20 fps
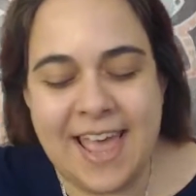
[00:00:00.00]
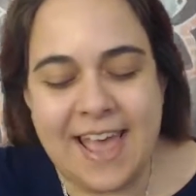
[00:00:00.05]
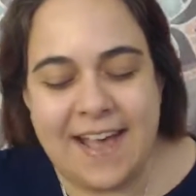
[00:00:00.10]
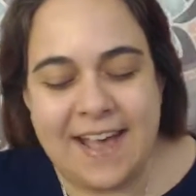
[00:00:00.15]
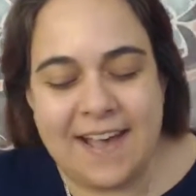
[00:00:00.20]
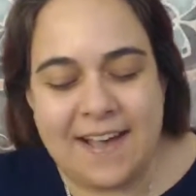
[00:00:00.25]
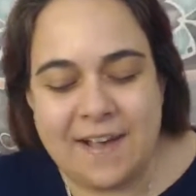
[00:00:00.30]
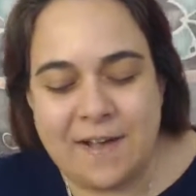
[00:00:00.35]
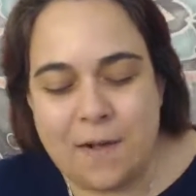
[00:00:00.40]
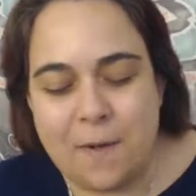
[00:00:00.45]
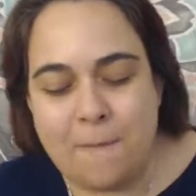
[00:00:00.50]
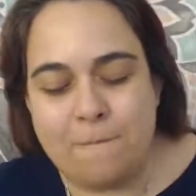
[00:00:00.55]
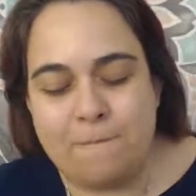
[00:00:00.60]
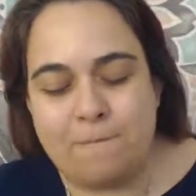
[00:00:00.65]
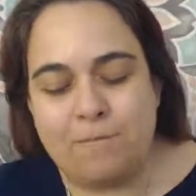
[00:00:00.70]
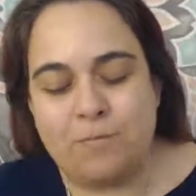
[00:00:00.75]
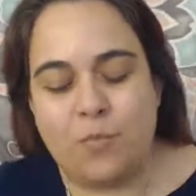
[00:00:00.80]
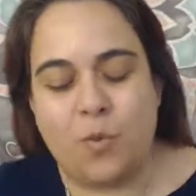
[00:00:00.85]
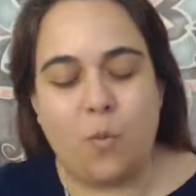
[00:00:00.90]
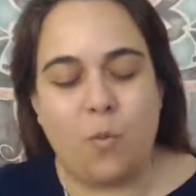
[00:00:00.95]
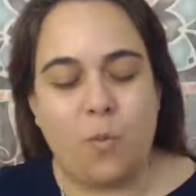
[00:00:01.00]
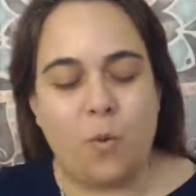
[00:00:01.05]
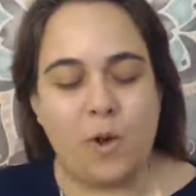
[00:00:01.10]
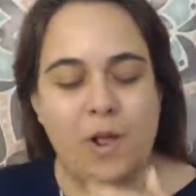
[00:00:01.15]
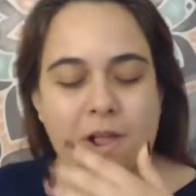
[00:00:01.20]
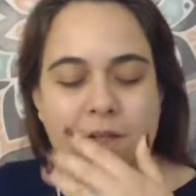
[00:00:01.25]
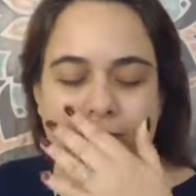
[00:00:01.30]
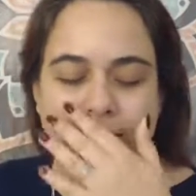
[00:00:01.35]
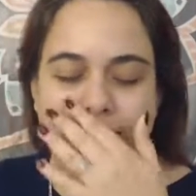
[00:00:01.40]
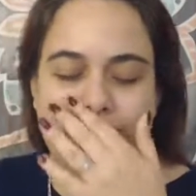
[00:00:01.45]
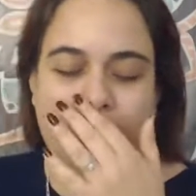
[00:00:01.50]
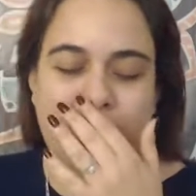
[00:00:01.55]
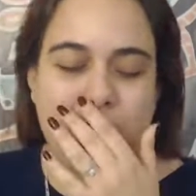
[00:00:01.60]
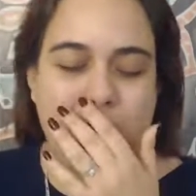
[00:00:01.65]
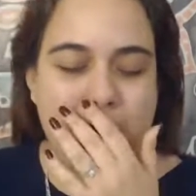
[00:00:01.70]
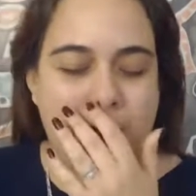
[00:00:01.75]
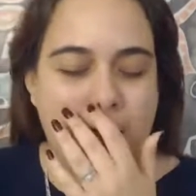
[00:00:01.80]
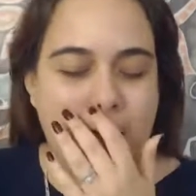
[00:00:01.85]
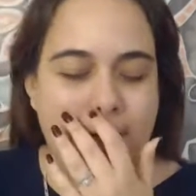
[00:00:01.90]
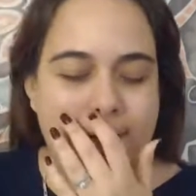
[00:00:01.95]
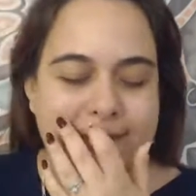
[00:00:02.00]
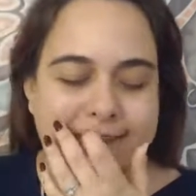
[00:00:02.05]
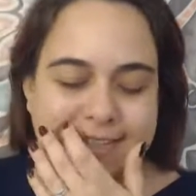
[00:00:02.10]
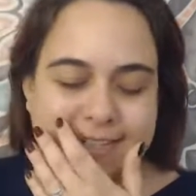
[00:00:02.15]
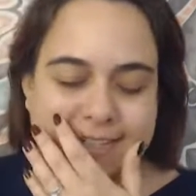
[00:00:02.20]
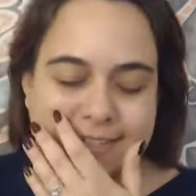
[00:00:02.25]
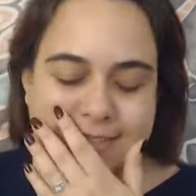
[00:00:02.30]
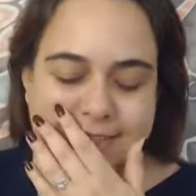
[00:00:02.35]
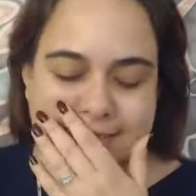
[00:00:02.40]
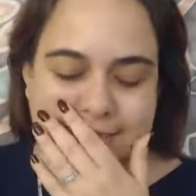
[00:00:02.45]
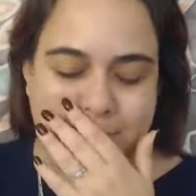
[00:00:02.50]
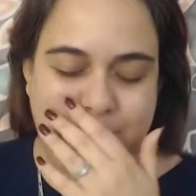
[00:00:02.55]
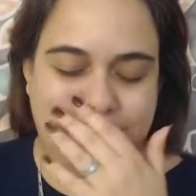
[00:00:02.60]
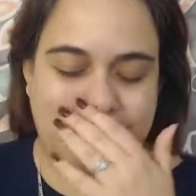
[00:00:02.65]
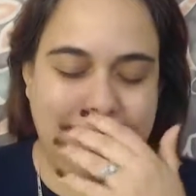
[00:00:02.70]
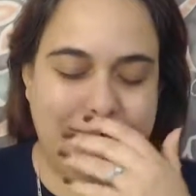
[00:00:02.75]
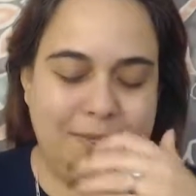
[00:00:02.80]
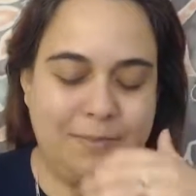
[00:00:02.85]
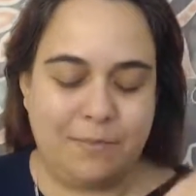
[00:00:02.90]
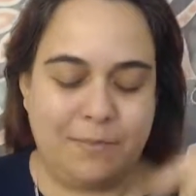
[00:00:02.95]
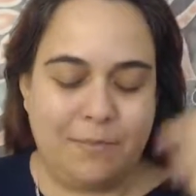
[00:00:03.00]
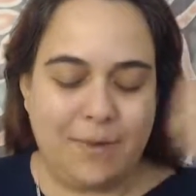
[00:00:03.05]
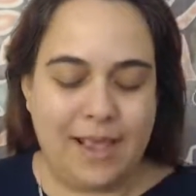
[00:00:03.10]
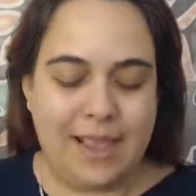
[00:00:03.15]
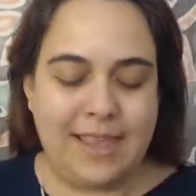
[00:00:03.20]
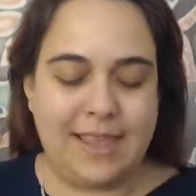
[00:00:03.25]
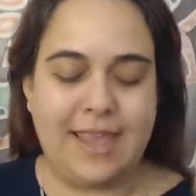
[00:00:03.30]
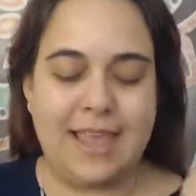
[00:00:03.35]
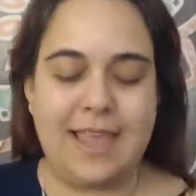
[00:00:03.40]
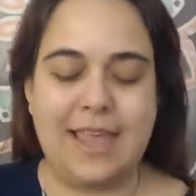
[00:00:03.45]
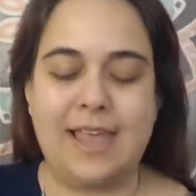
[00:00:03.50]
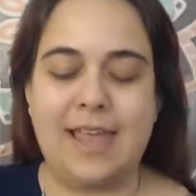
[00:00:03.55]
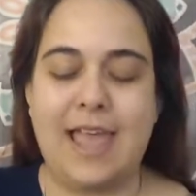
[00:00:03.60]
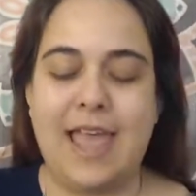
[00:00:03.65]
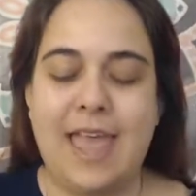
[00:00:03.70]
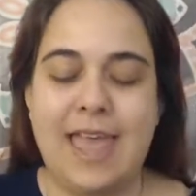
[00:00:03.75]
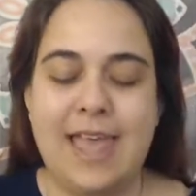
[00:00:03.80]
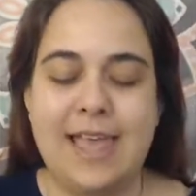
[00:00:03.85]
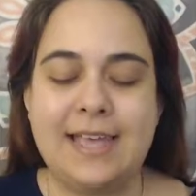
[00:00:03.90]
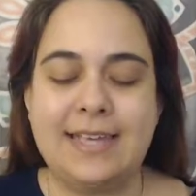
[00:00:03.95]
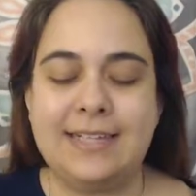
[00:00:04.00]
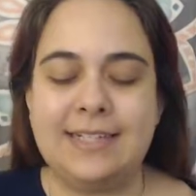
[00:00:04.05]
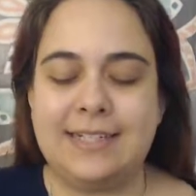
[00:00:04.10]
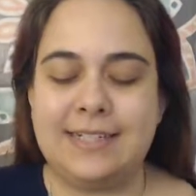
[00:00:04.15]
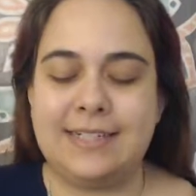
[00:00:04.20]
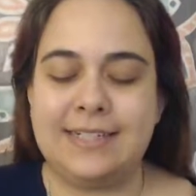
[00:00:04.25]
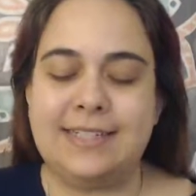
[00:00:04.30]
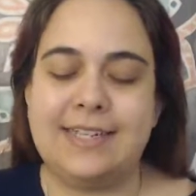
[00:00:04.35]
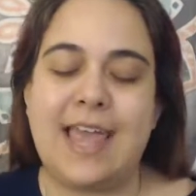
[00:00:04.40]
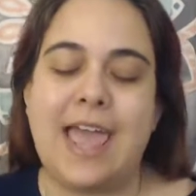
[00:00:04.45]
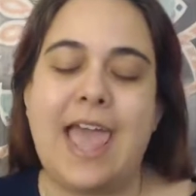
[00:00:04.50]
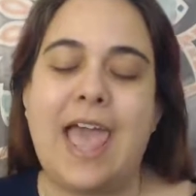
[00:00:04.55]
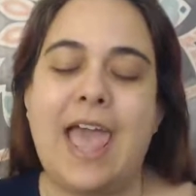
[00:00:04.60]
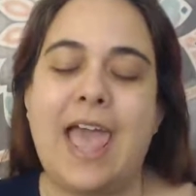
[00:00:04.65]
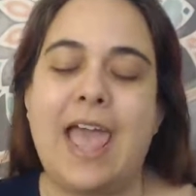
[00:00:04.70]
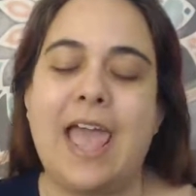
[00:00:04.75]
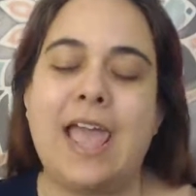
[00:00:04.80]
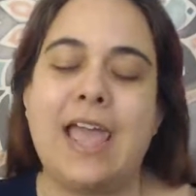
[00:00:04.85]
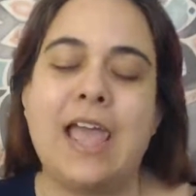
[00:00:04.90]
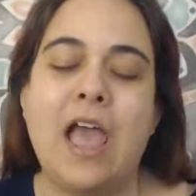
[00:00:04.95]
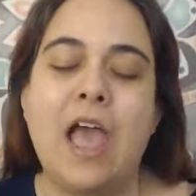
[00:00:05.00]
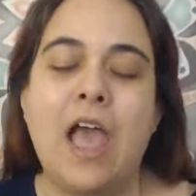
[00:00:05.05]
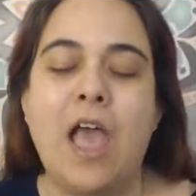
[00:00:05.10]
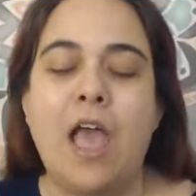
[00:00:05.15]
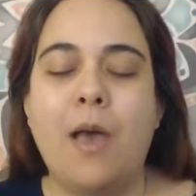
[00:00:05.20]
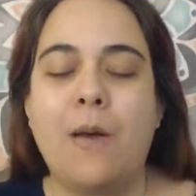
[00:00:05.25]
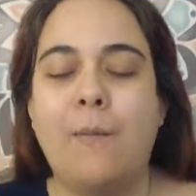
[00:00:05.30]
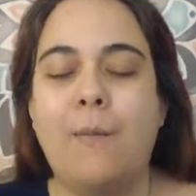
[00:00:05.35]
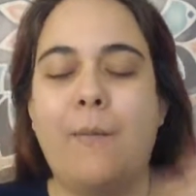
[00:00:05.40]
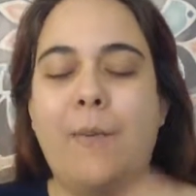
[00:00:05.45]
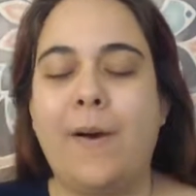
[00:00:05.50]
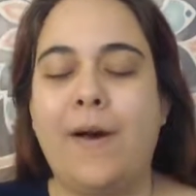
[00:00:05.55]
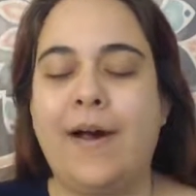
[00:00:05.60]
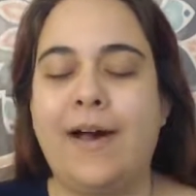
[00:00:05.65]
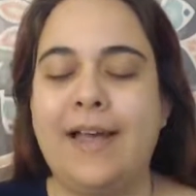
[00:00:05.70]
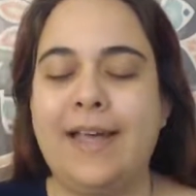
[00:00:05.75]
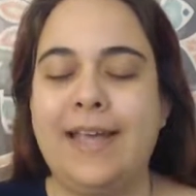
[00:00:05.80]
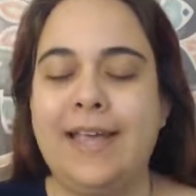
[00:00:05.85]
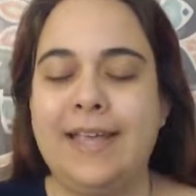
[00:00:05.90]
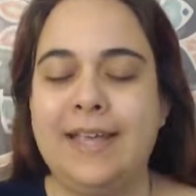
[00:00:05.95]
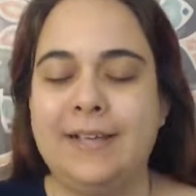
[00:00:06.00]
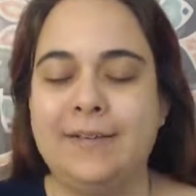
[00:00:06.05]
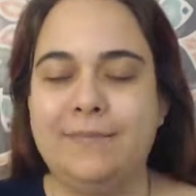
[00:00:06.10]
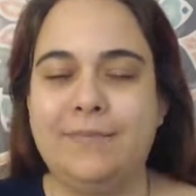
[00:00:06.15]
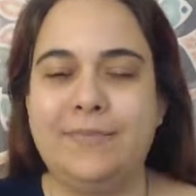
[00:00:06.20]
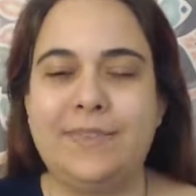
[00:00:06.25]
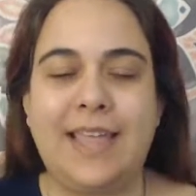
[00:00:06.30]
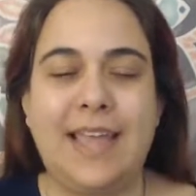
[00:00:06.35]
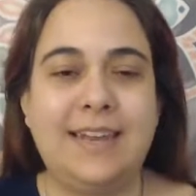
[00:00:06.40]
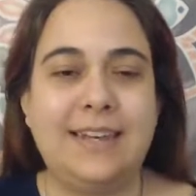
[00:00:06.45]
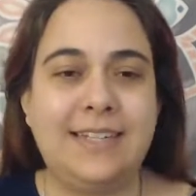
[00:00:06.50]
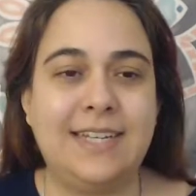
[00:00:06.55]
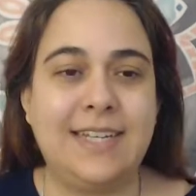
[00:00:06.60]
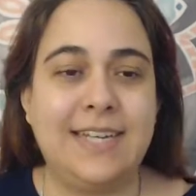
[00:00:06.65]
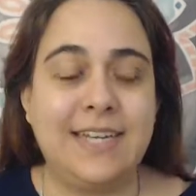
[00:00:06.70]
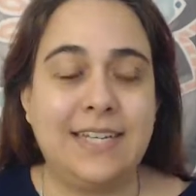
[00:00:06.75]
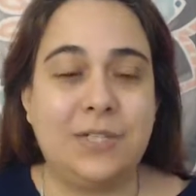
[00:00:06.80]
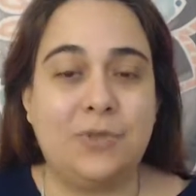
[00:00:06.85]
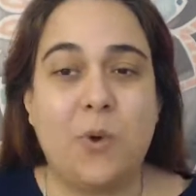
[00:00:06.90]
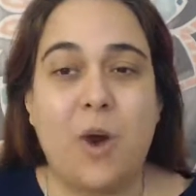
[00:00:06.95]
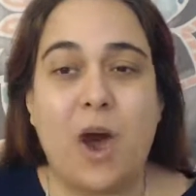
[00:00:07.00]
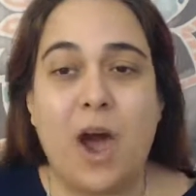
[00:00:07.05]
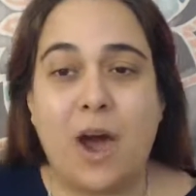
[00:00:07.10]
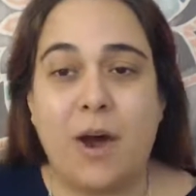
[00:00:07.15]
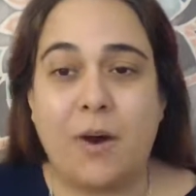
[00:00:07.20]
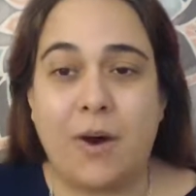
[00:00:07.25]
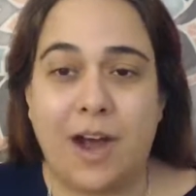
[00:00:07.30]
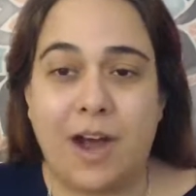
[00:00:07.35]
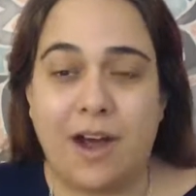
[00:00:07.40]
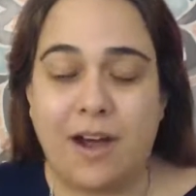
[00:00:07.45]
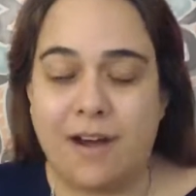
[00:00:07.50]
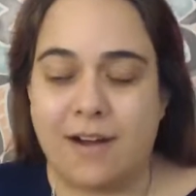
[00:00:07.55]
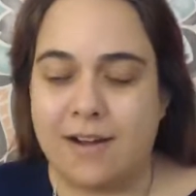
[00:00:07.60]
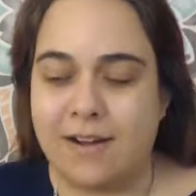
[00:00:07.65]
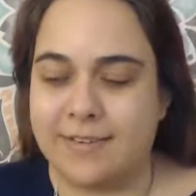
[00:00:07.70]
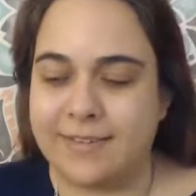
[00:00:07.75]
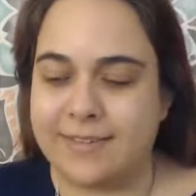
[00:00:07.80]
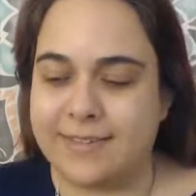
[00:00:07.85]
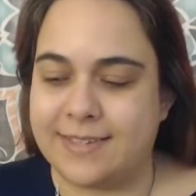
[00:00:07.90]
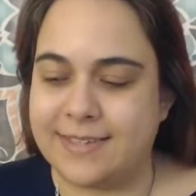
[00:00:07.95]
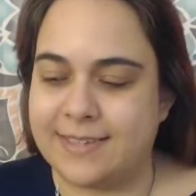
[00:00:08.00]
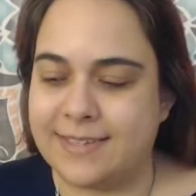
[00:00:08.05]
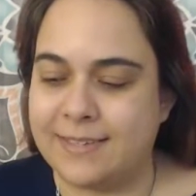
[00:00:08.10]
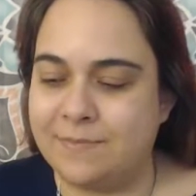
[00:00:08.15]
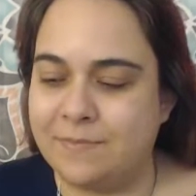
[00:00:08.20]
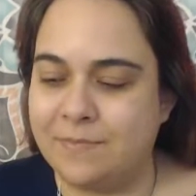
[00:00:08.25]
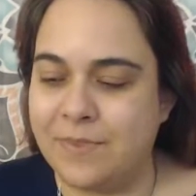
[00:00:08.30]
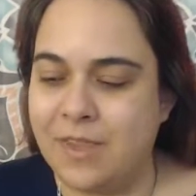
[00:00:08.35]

work that we're going to be bringing in today by tending to our hearts,